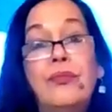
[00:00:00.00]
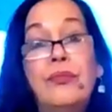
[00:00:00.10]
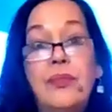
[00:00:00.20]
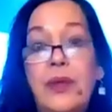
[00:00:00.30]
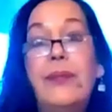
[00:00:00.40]

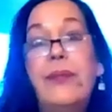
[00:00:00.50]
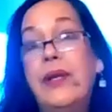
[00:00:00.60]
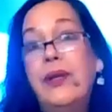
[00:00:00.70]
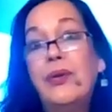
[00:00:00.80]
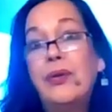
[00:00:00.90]

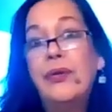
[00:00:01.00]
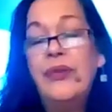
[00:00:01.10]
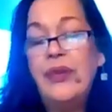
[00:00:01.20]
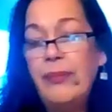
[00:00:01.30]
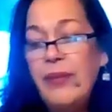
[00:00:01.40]

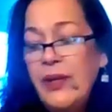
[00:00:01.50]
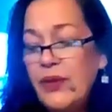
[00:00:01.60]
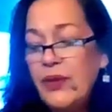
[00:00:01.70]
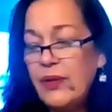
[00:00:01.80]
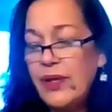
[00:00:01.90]
including me
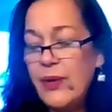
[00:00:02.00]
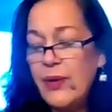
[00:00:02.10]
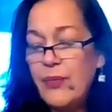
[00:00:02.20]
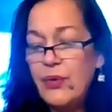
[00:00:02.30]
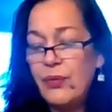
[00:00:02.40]
with the
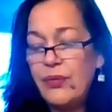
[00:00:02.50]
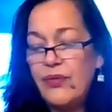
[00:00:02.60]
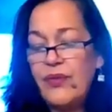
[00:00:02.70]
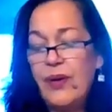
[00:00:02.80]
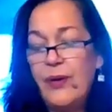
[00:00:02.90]
Leo moon.
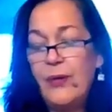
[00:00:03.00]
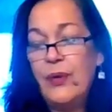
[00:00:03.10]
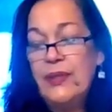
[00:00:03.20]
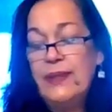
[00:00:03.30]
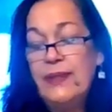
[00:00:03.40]
So